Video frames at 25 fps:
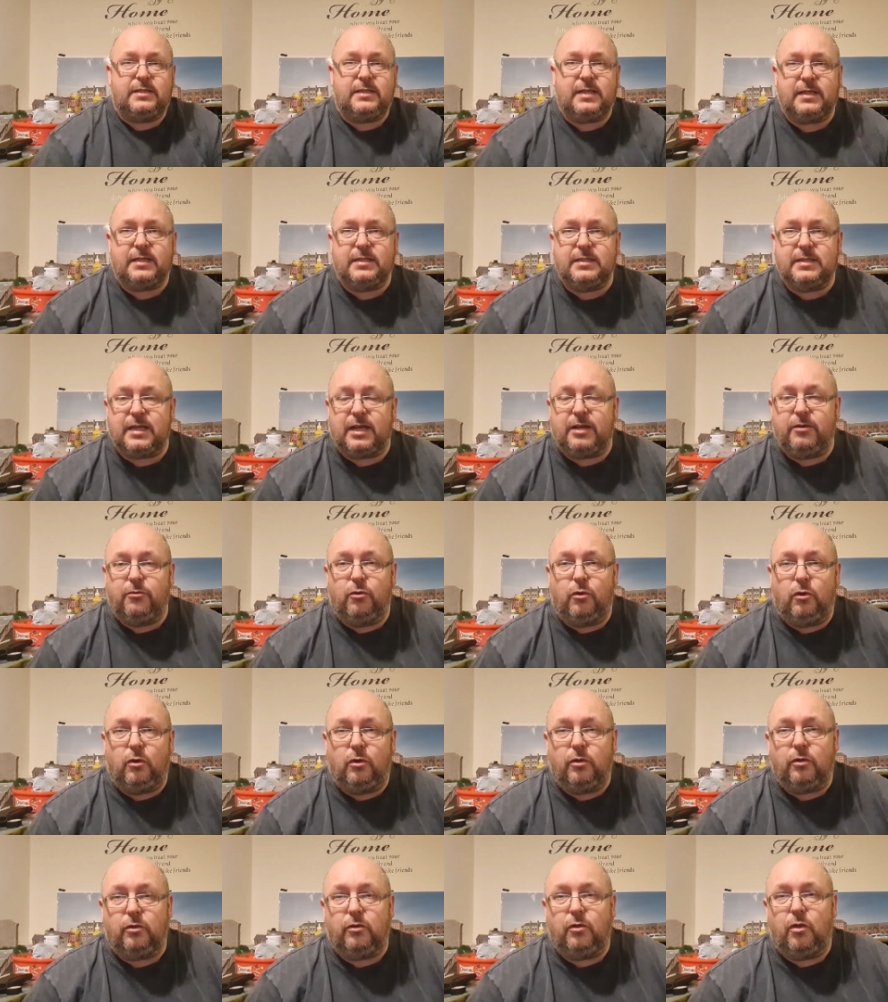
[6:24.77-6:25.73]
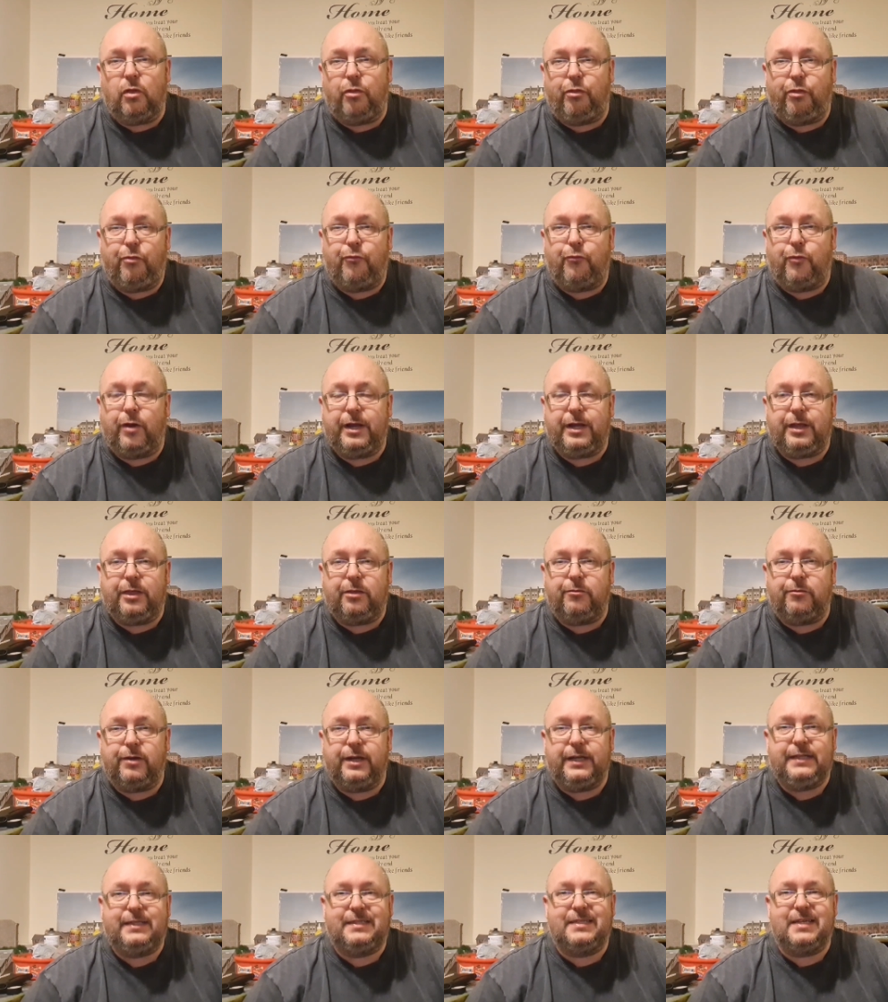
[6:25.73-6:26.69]

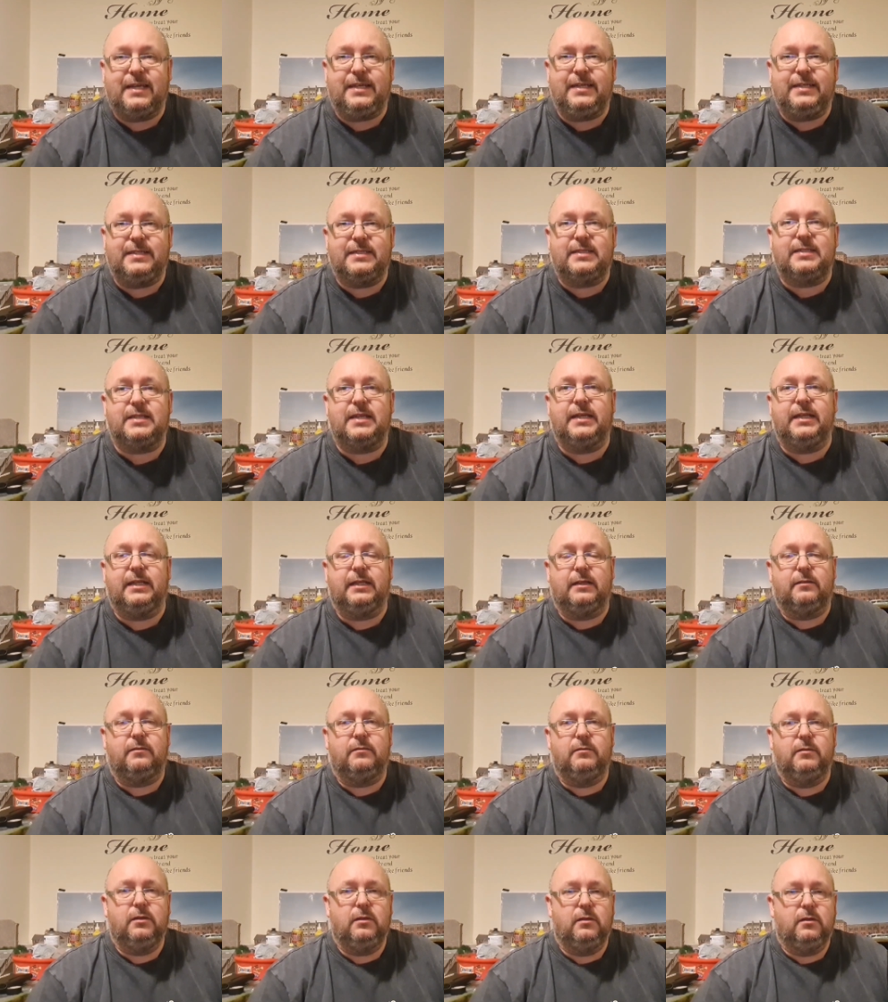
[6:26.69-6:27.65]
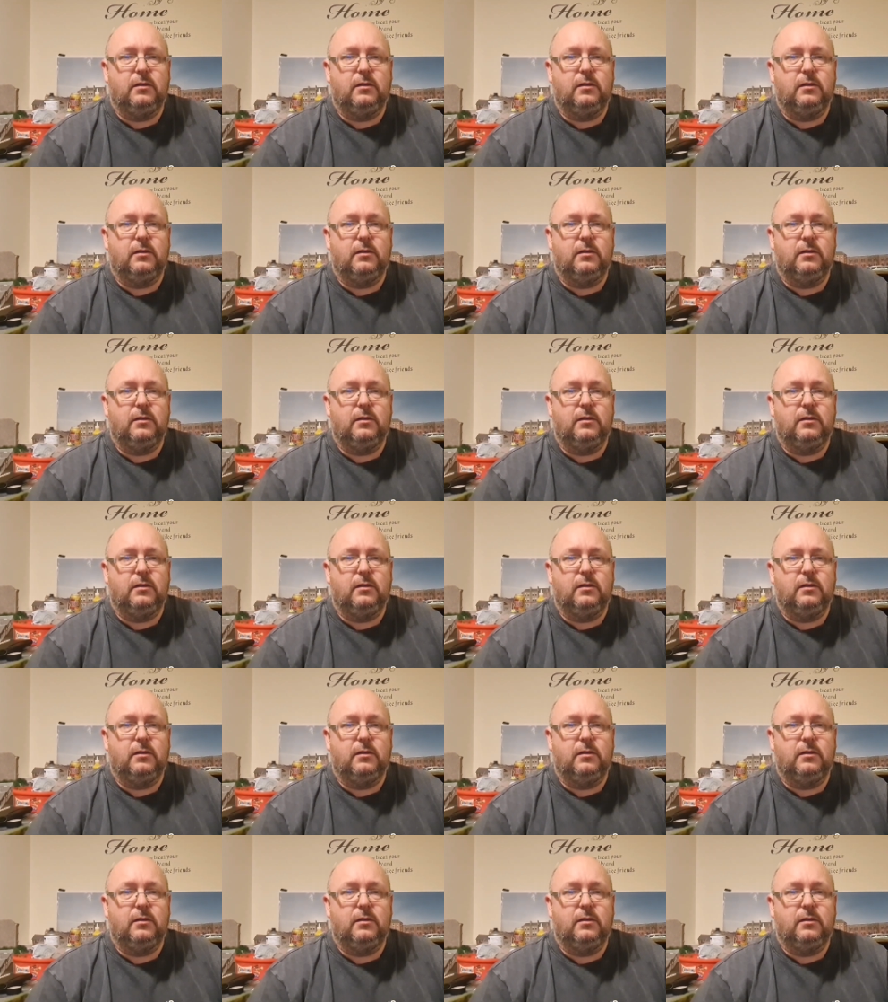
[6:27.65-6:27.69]
6033 T steel.